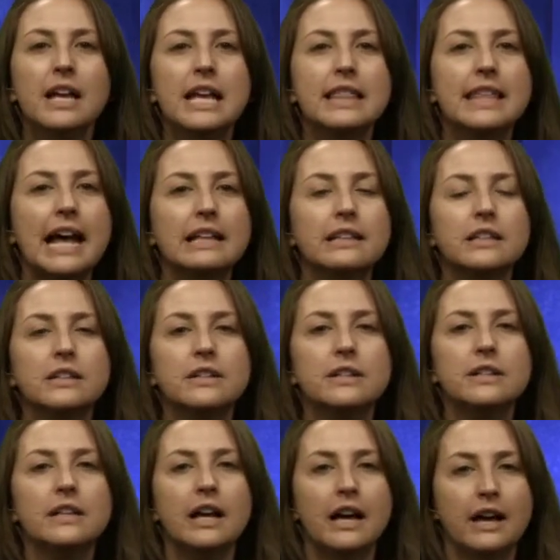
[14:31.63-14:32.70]
that
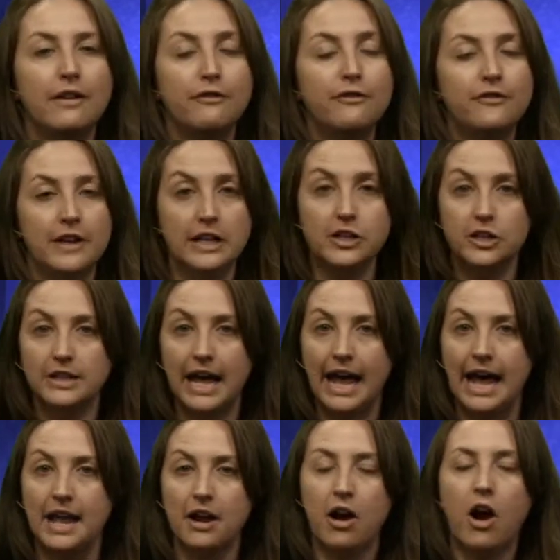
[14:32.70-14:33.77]
little uh, fish that
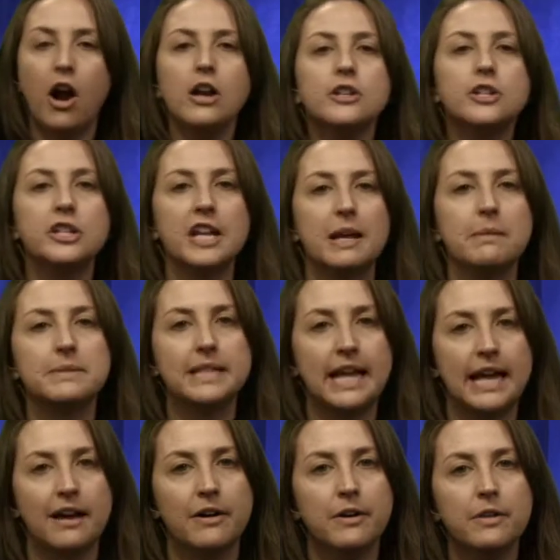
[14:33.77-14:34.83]
had a heart-shaped
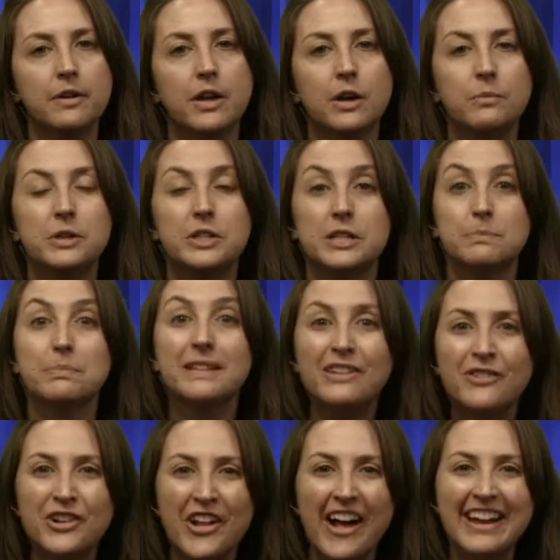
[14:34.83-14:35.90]
tail, which is, believe
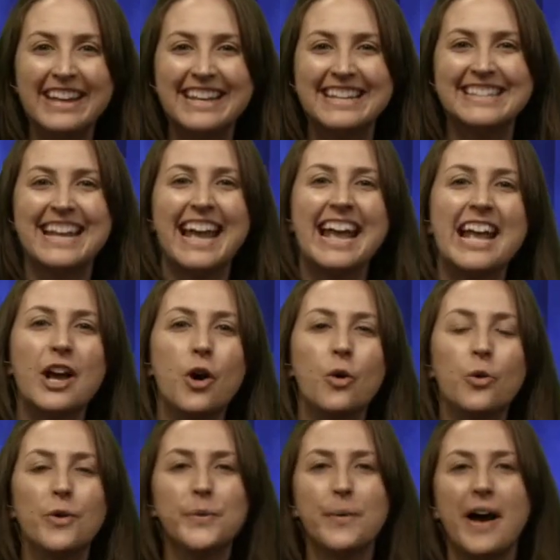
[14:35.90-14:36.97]
it or not, is a
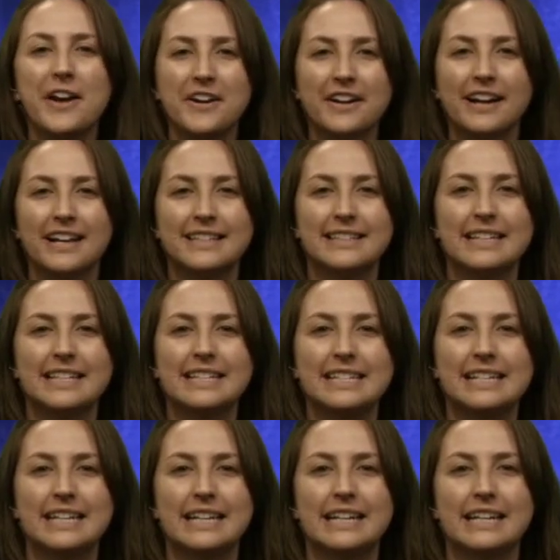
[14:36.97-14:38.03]
cold water cousin
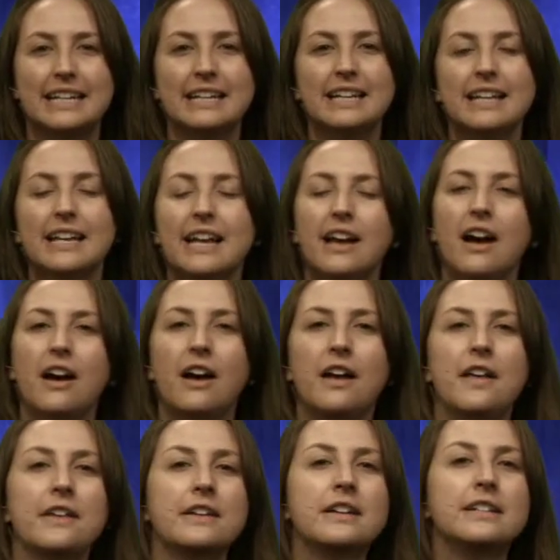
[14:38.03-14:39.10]
to a
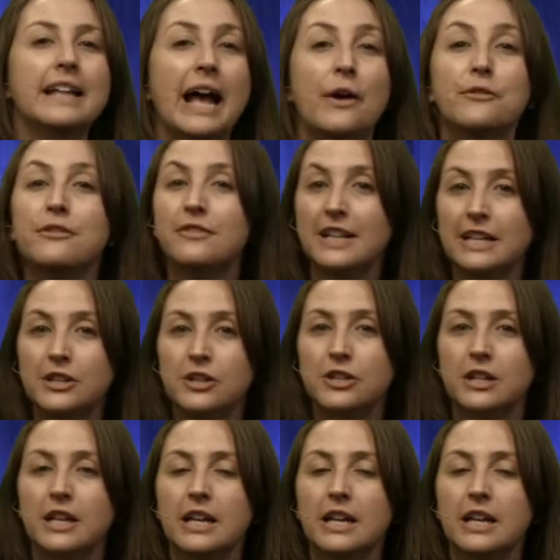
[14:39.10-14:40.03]
uh, clownfish,